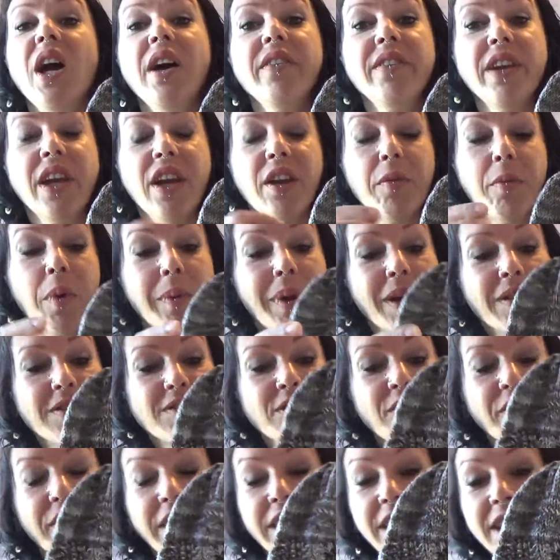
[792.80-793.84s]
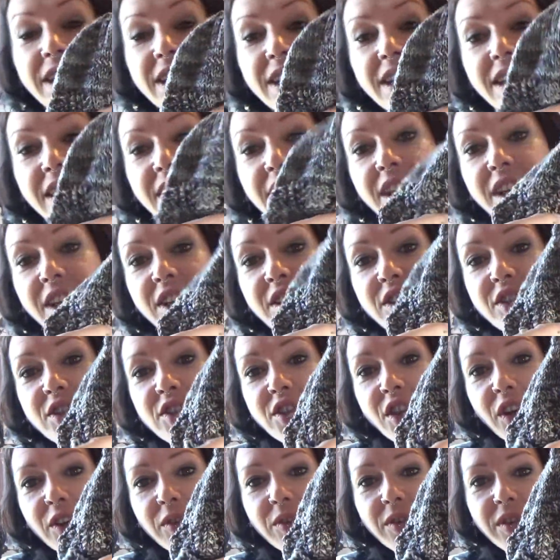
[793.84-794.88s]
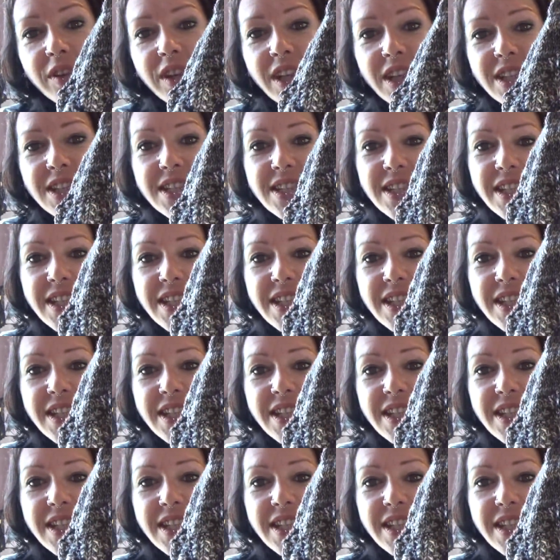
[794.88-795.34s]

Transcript: hair in my mouth, sorry. So this is the